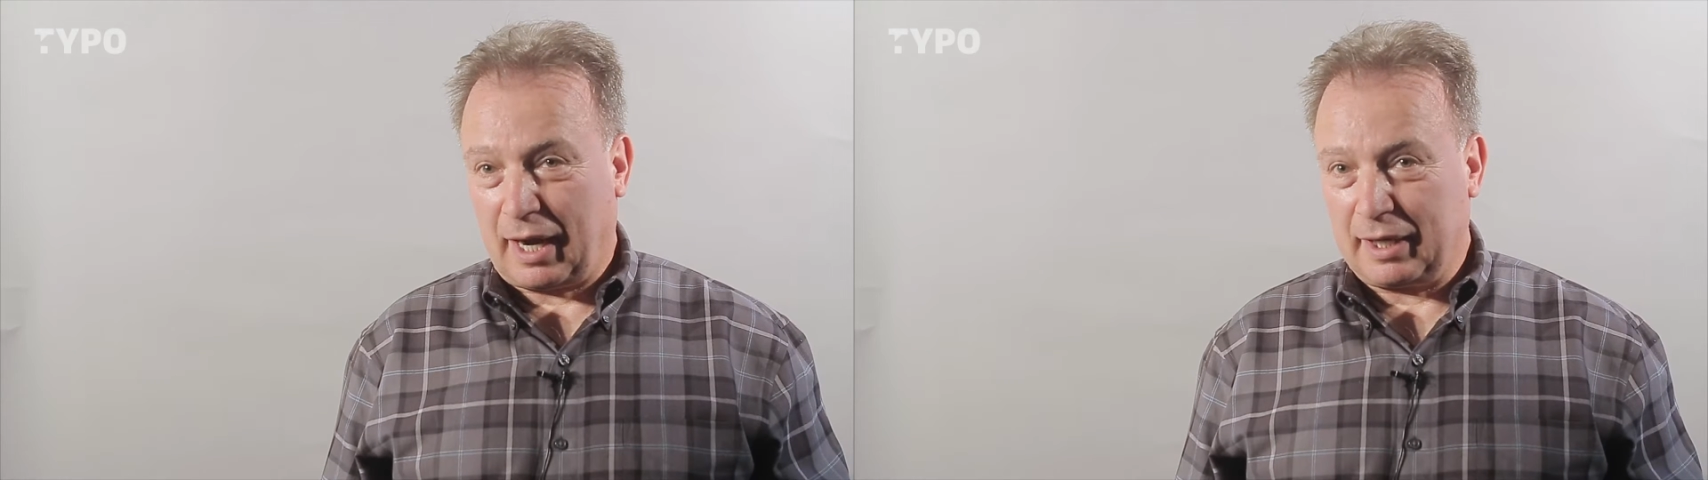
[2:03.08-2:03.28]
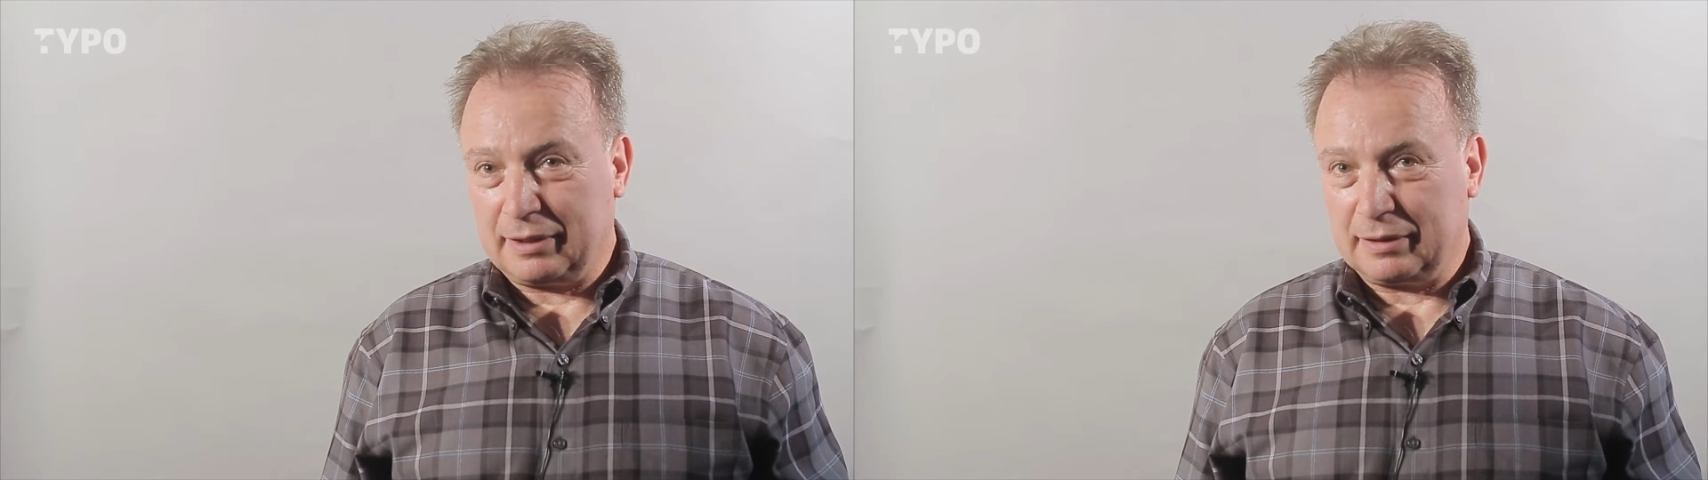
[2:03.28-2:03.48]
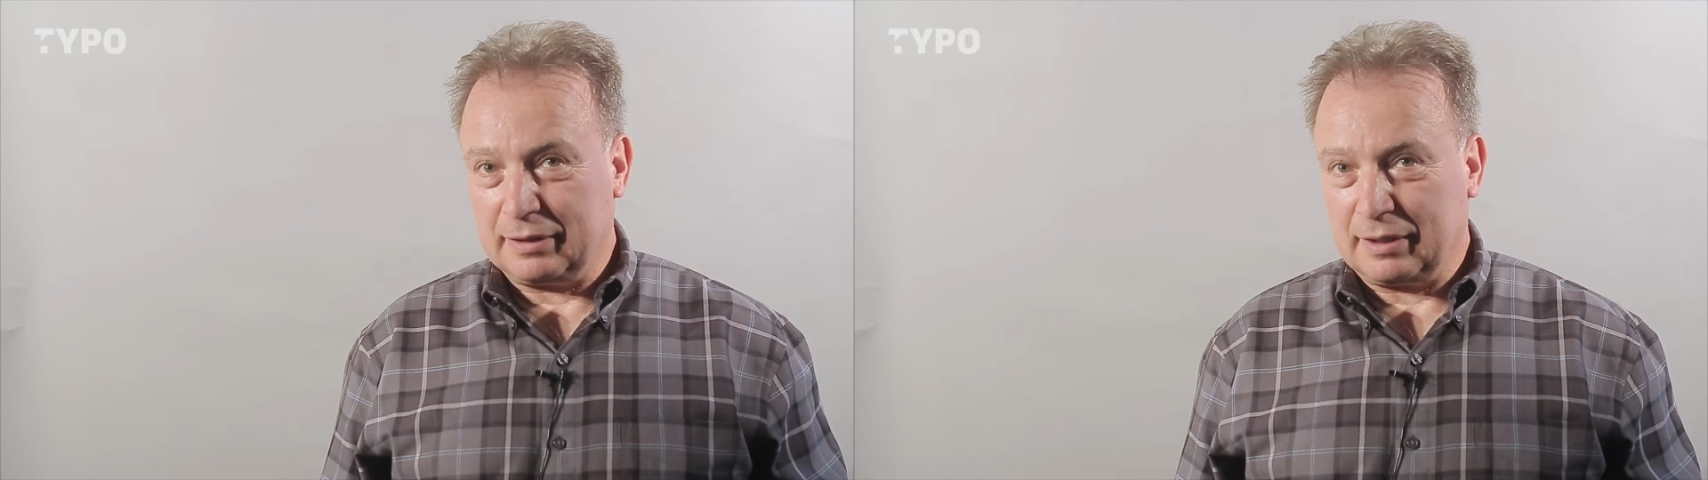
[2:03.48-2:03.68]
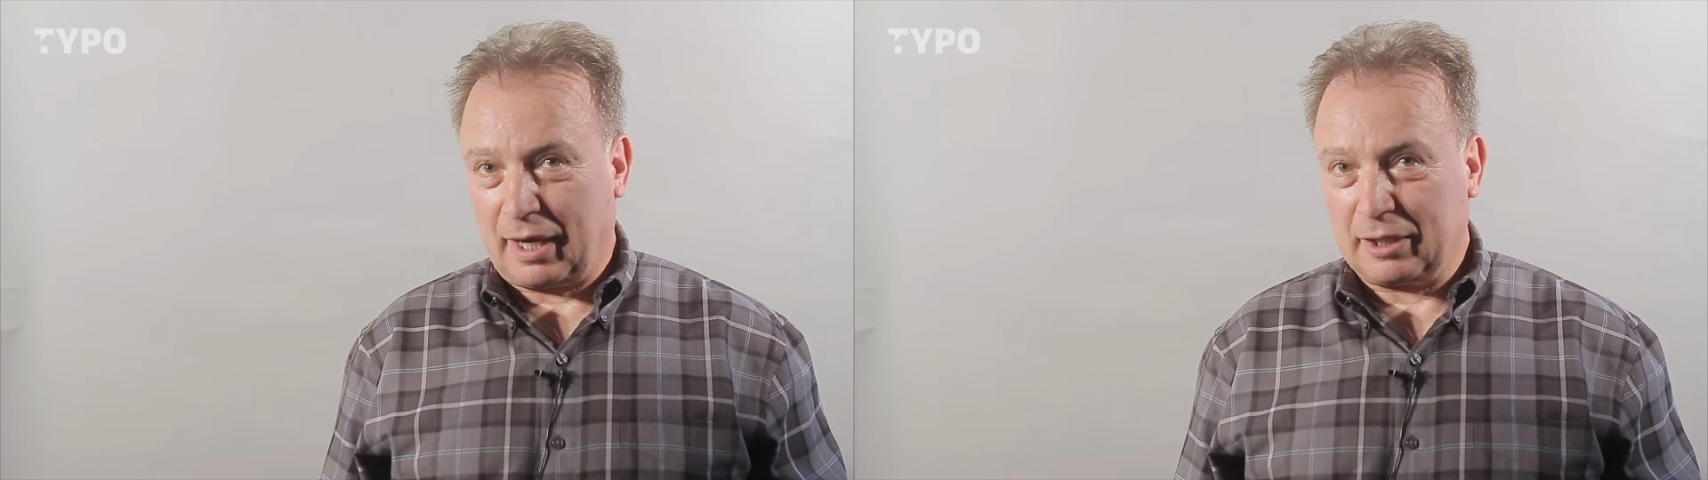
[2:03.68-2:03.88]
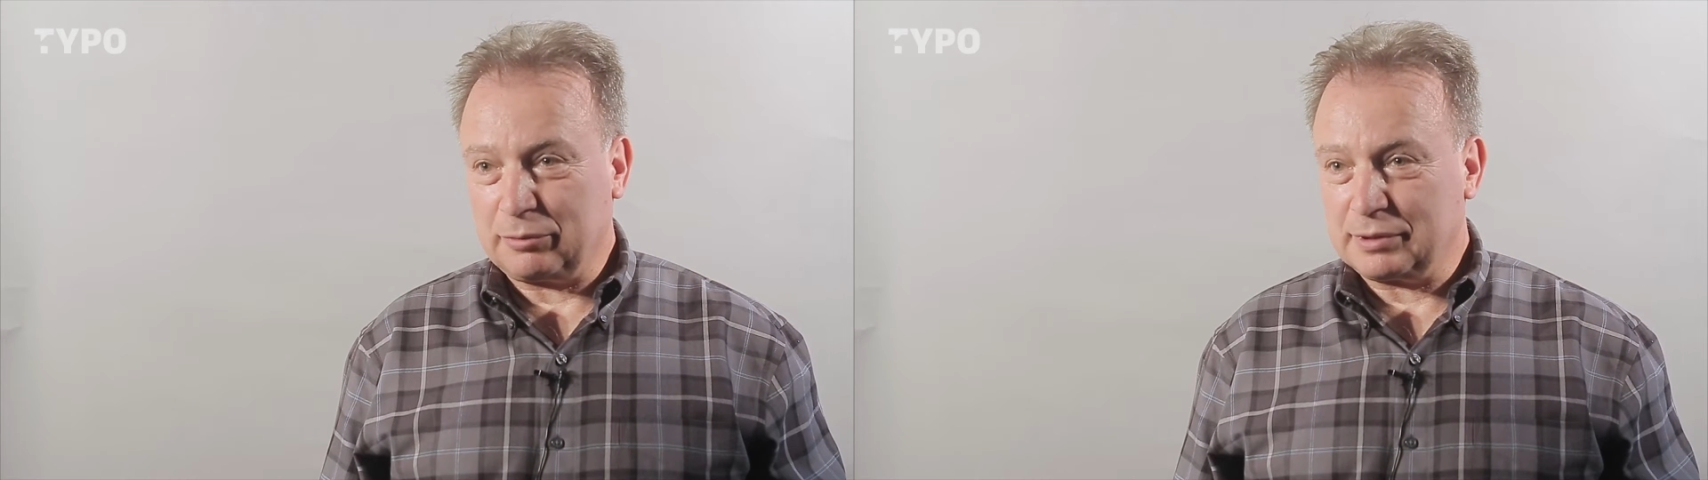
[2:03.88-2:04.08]
I
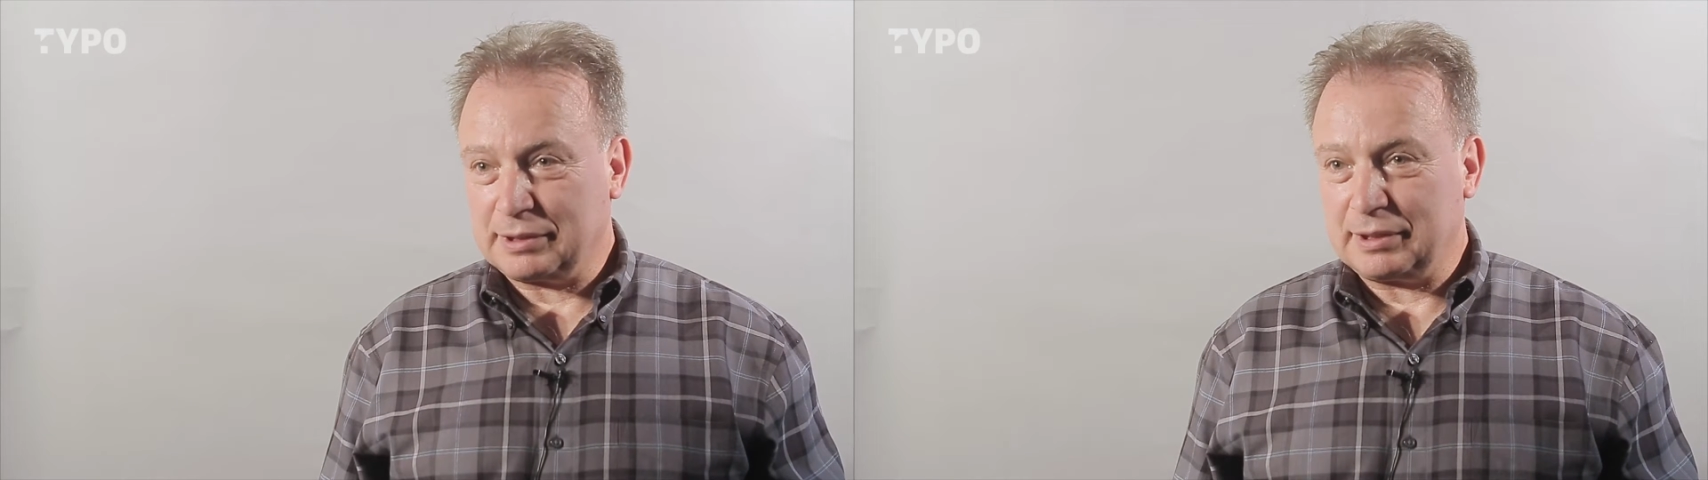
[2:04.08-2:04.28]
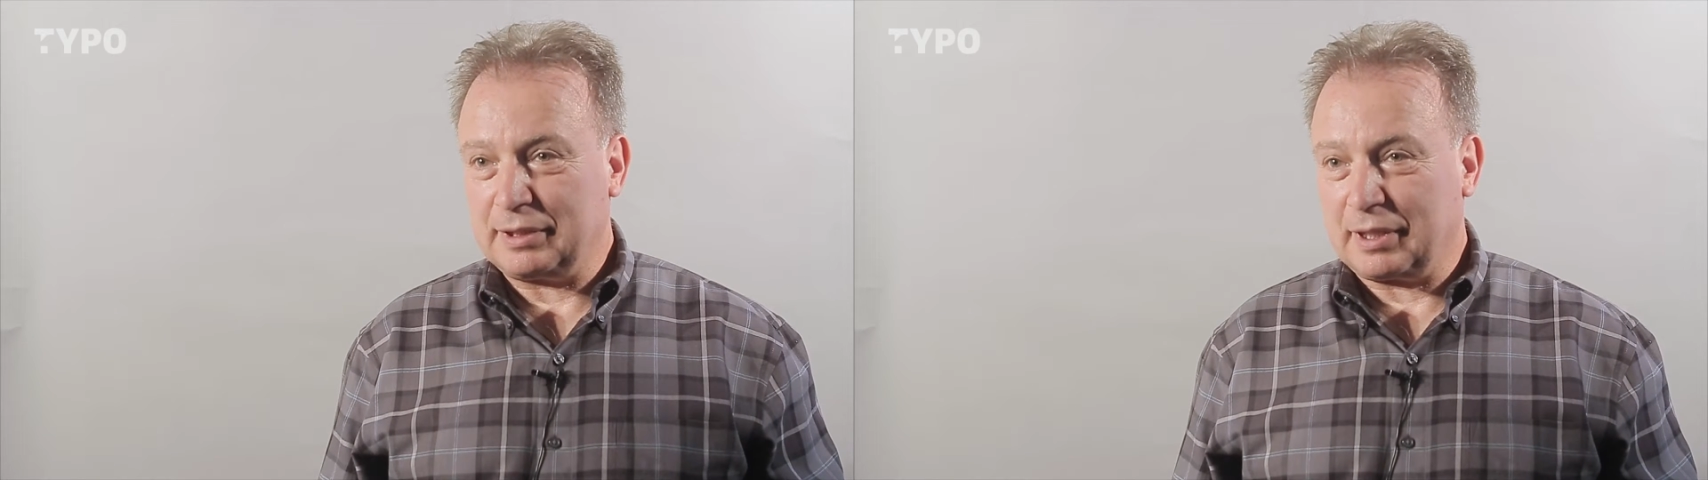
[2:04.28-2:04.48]
I don't see